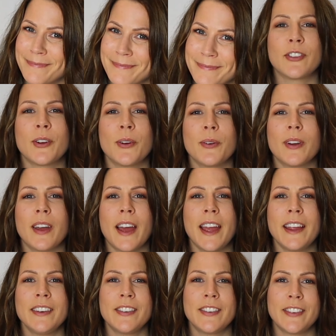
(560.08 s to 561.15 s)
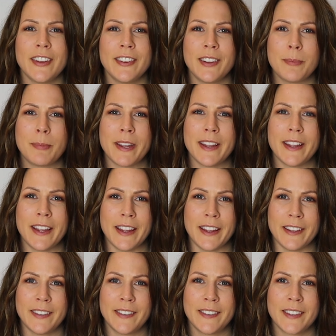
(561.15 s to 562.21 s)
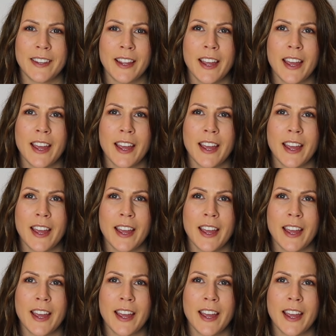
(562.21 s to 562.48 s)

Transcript: So HTTPS